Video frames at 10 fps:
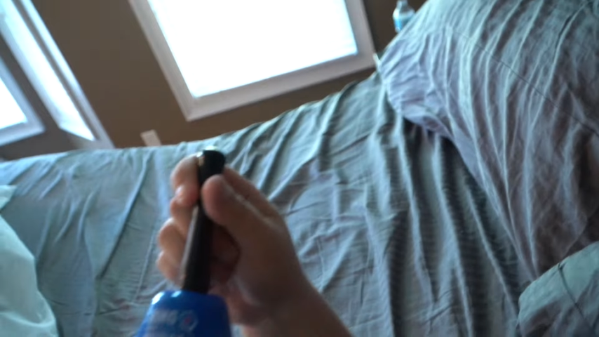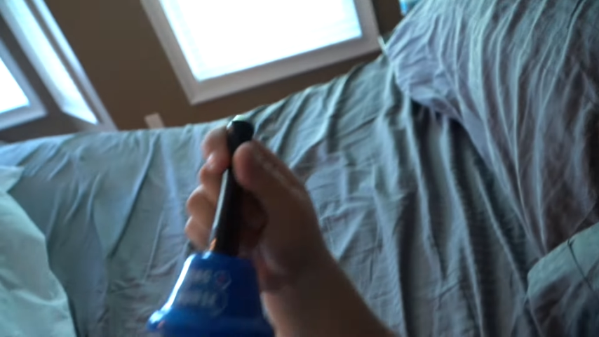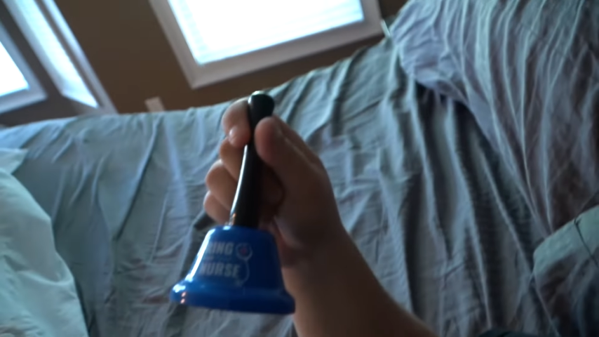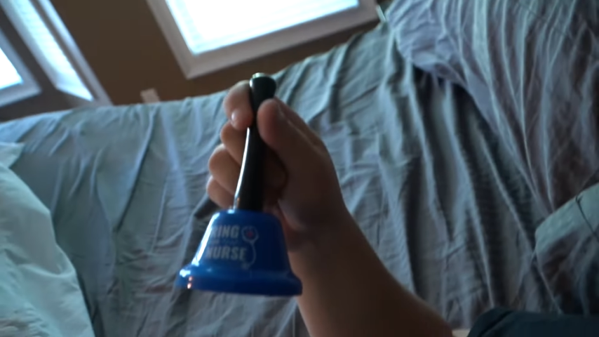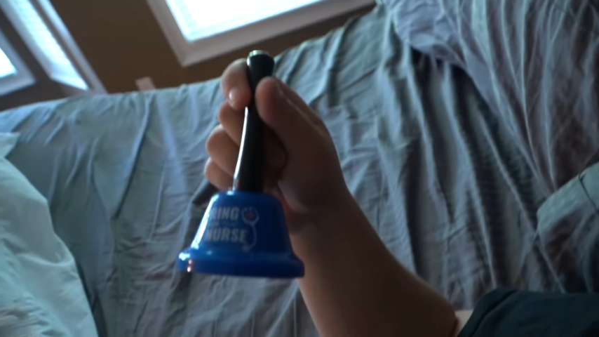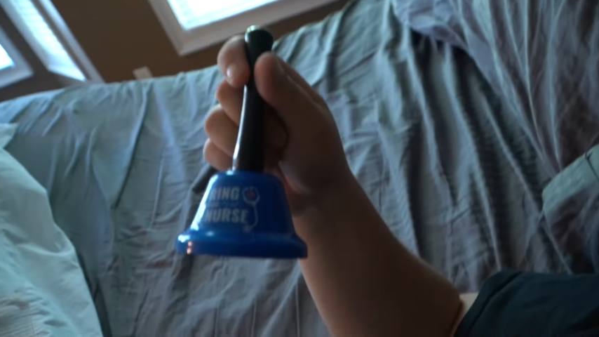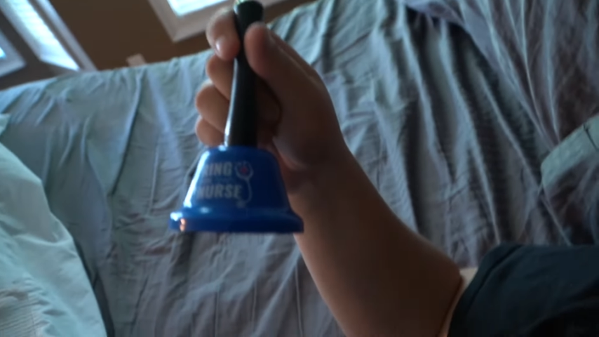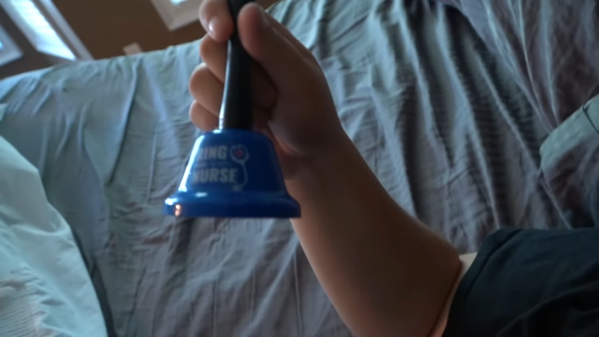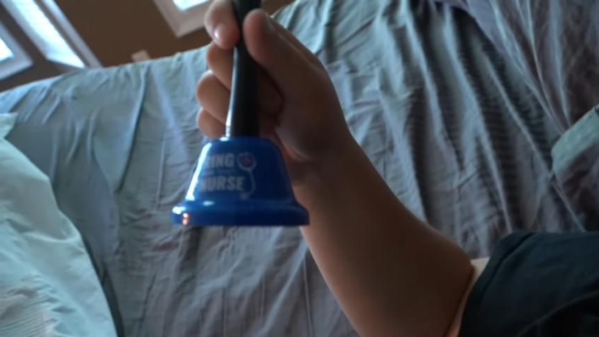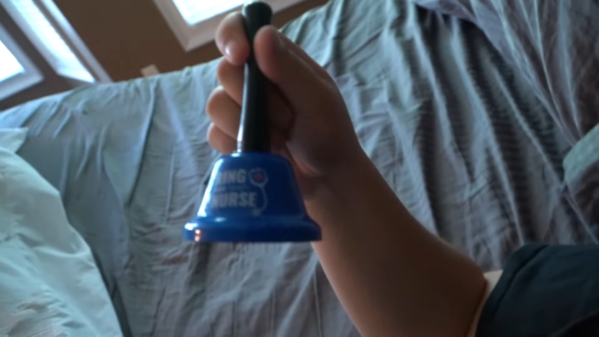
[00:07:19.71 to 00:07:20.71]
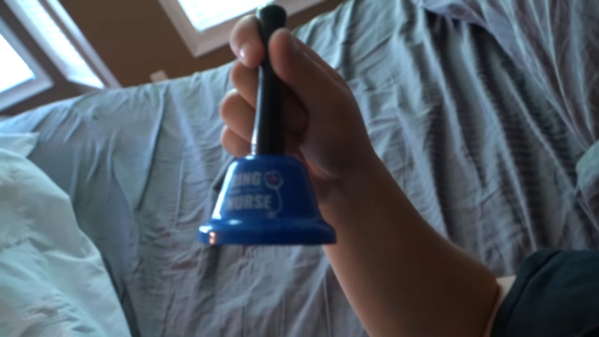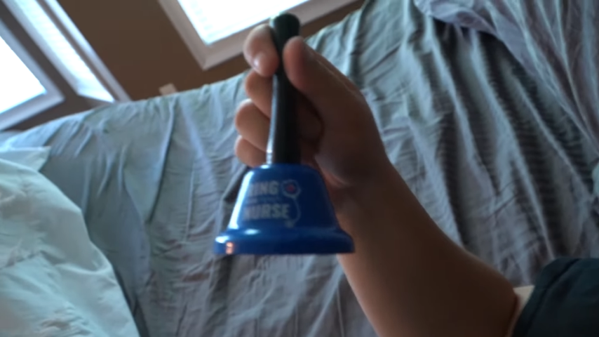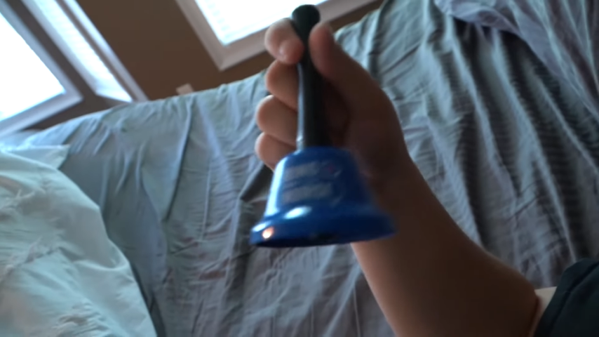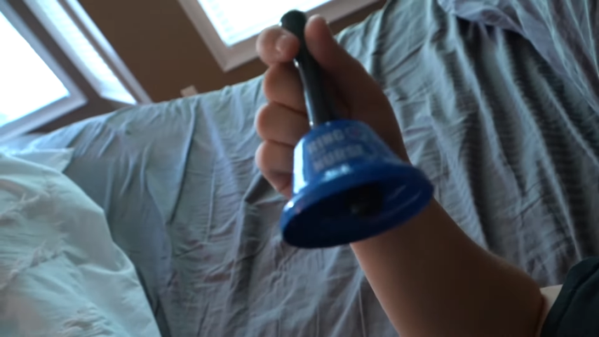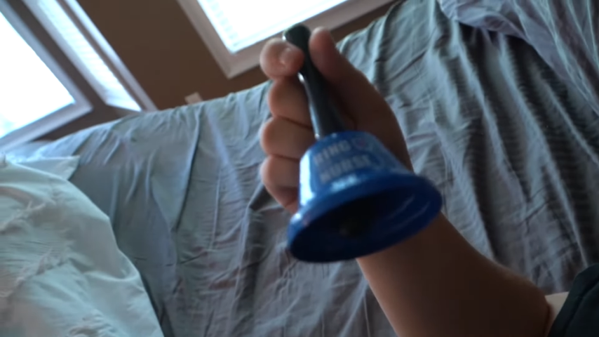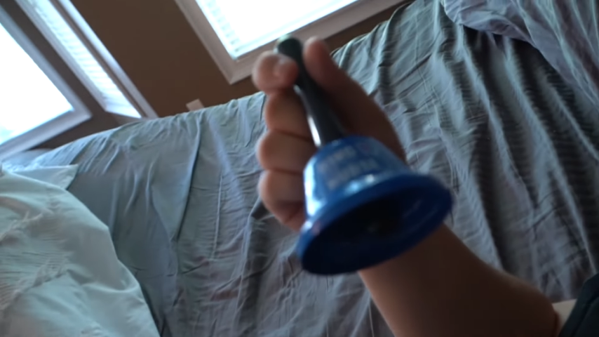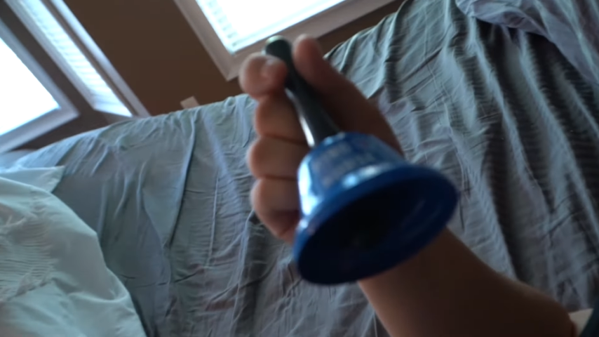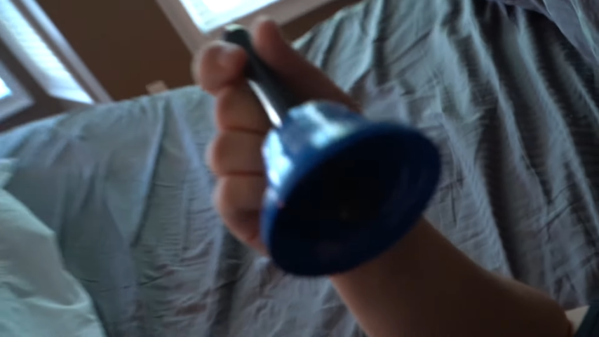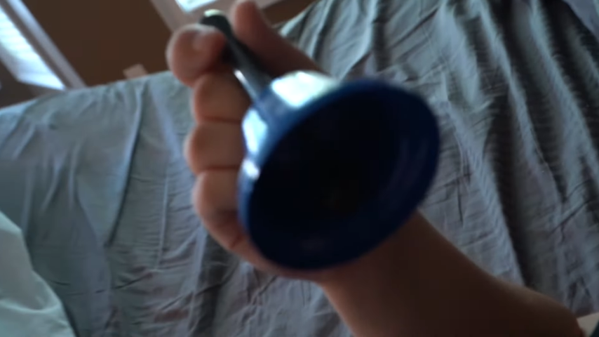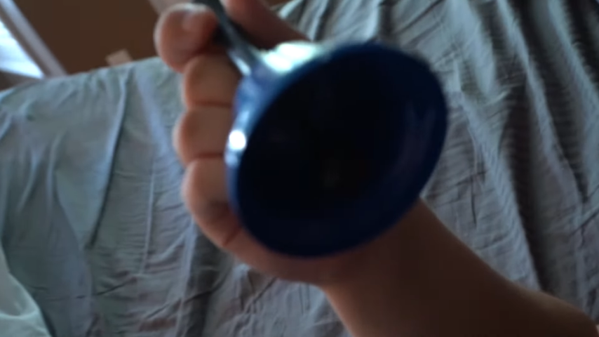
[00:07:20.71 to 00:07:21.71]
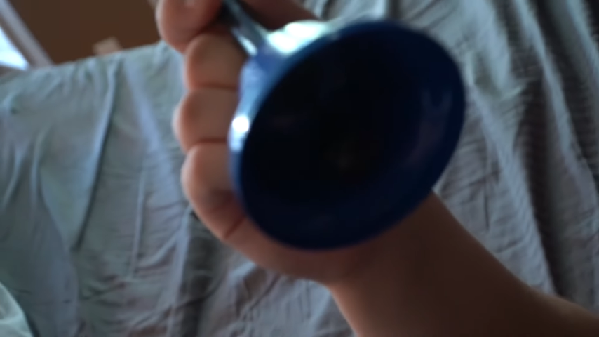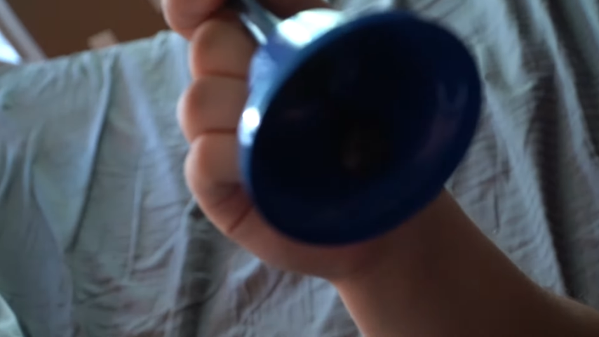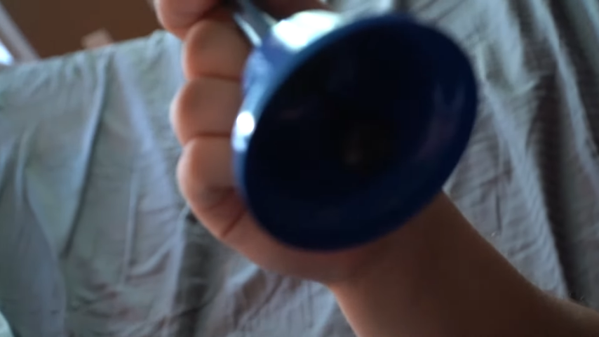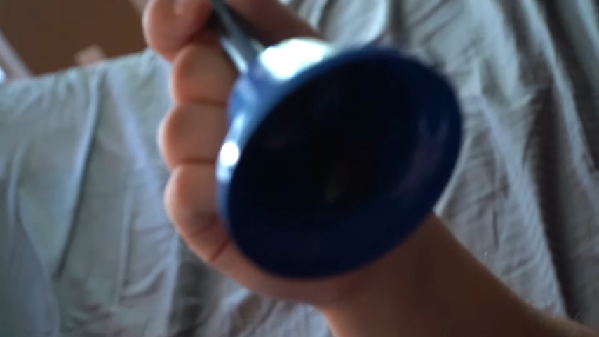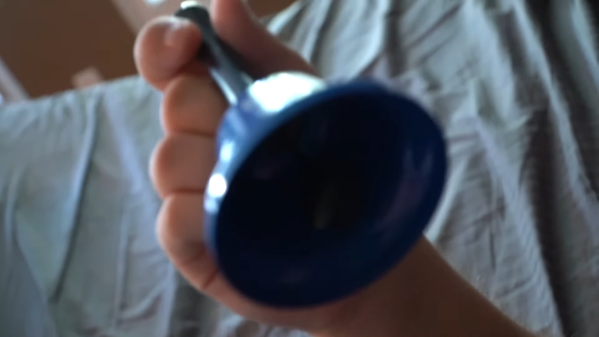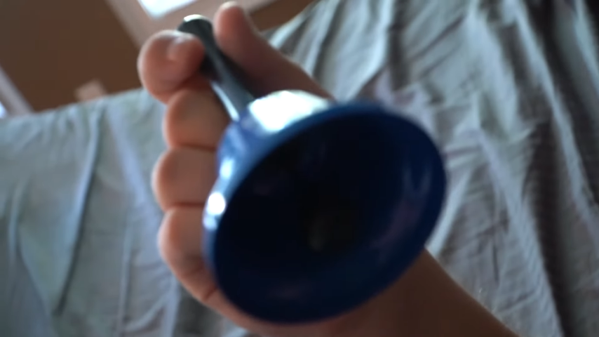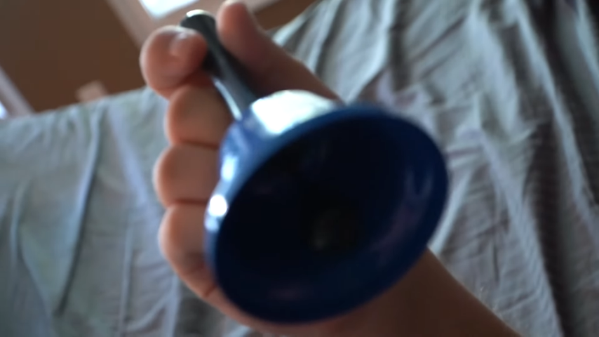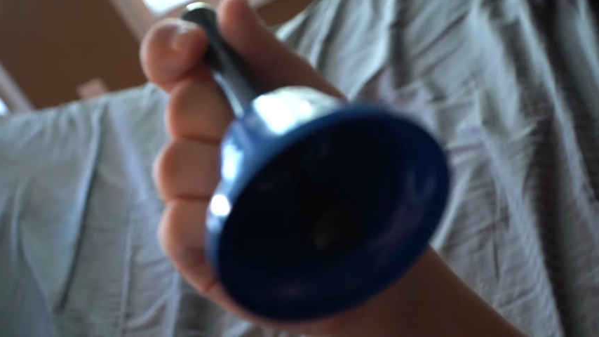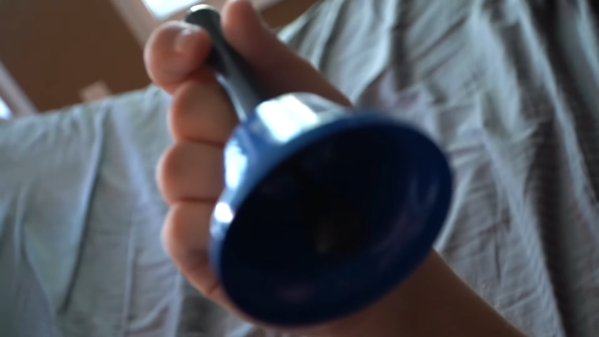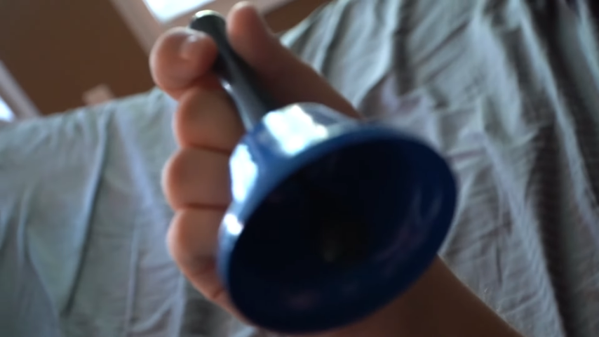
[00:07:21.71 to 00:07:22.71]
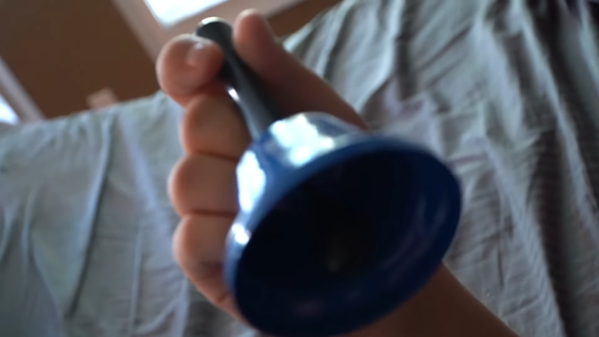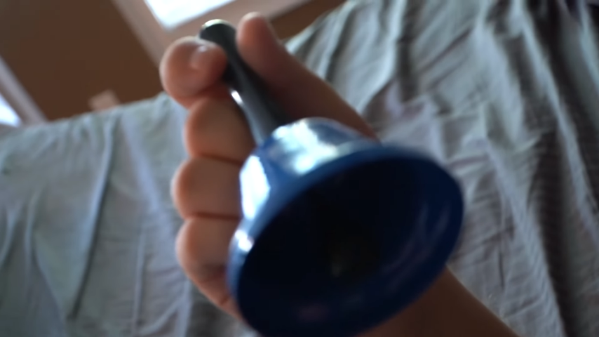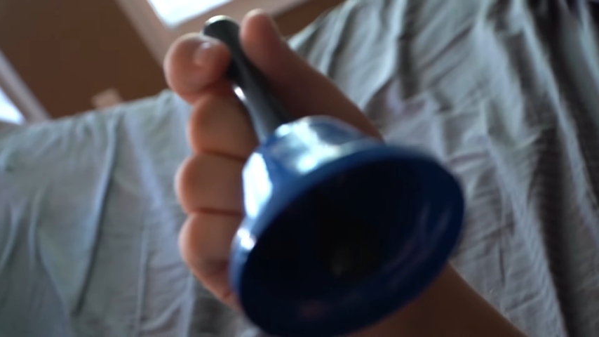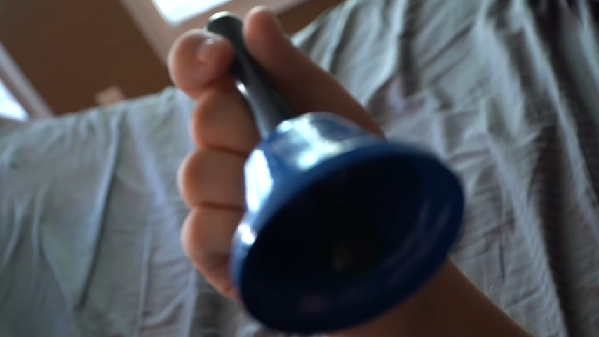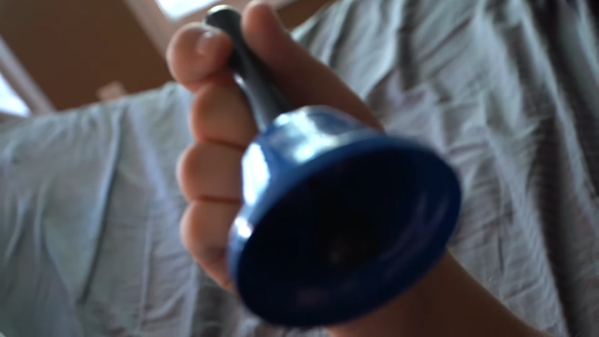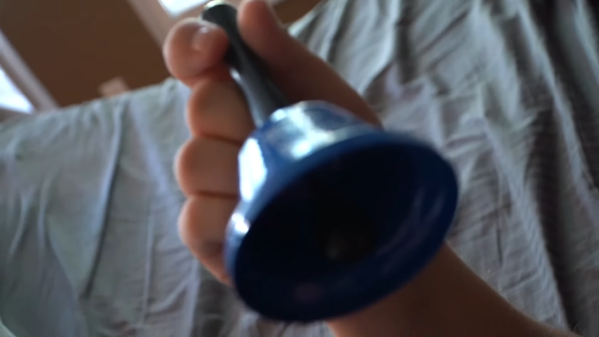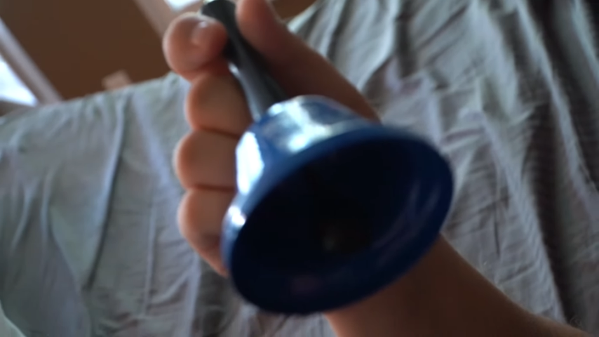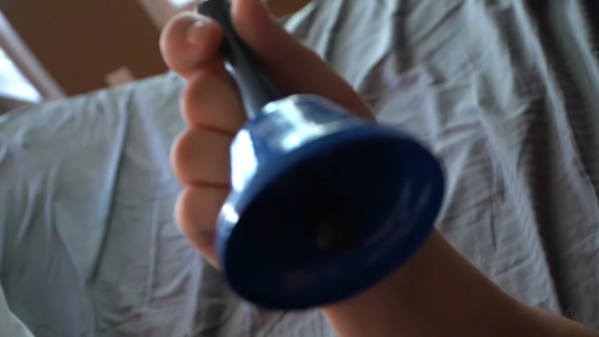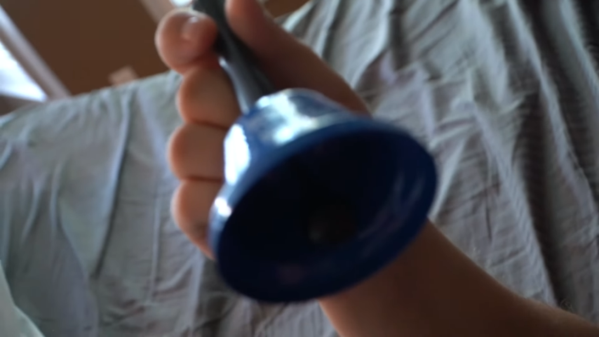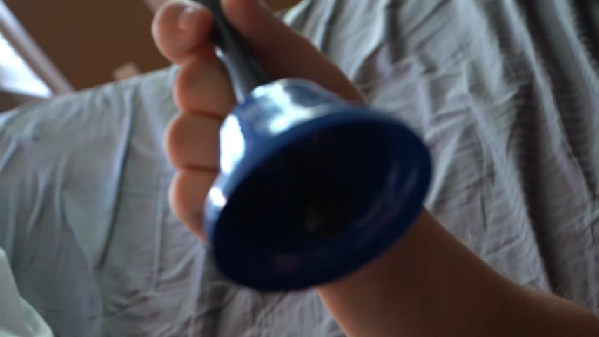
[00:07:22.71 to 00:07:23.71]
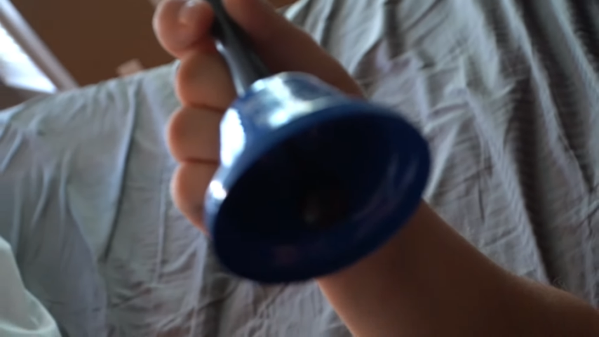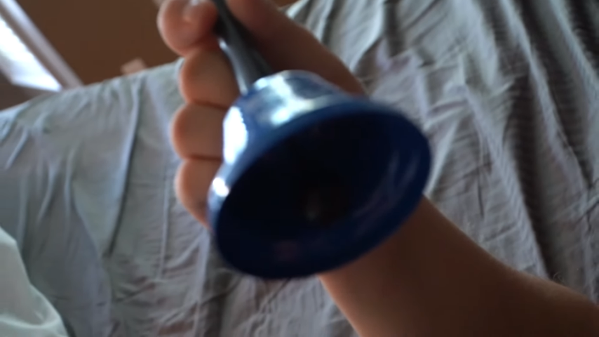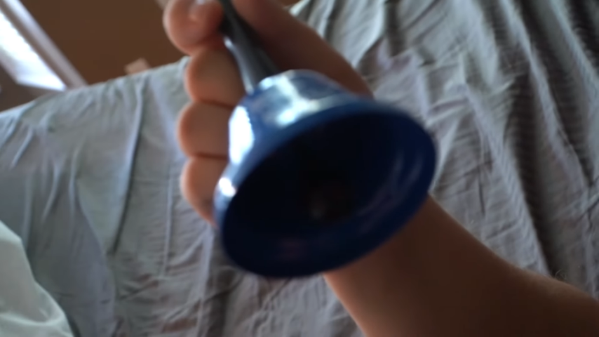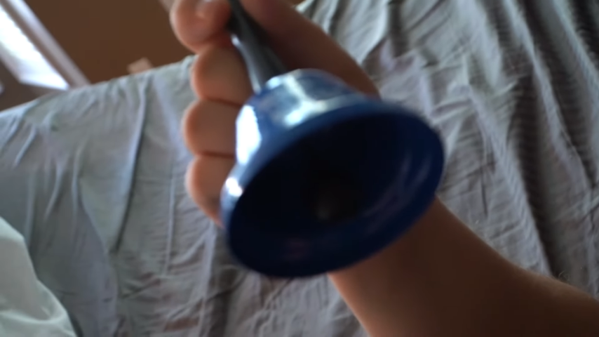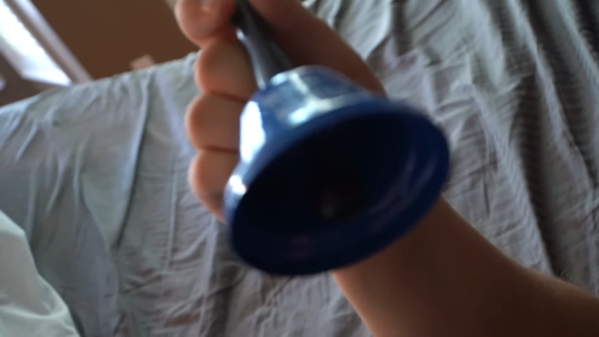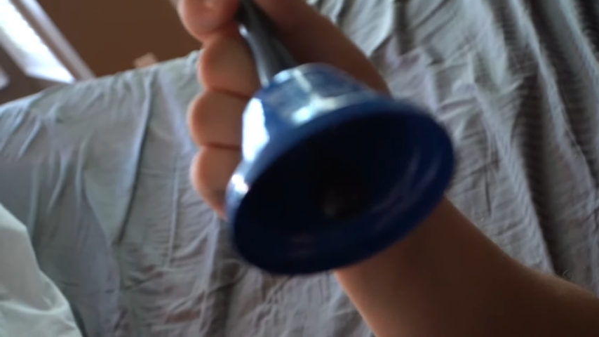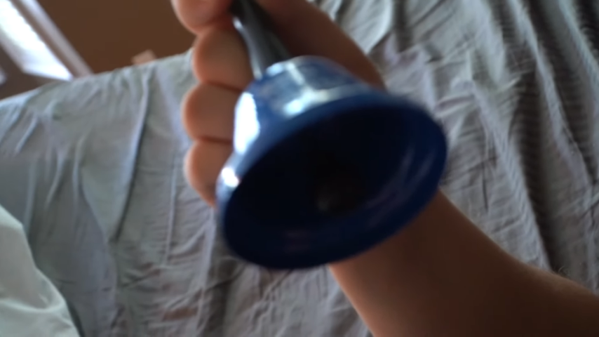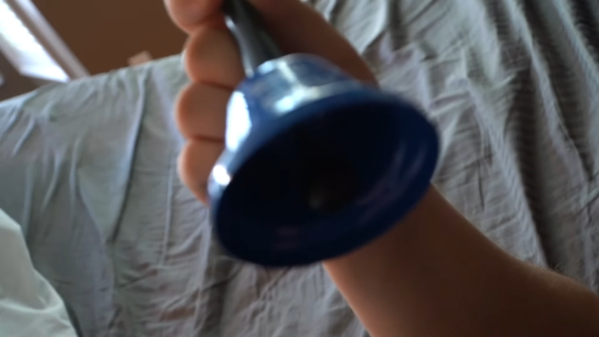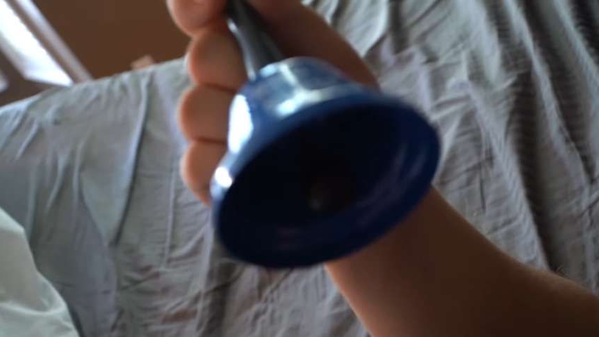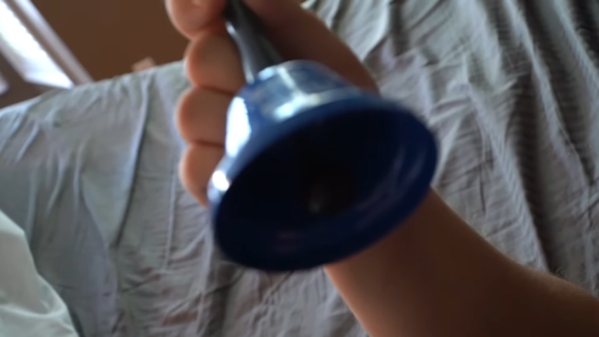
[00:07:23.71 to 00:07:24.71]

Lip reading: (no speaker visible)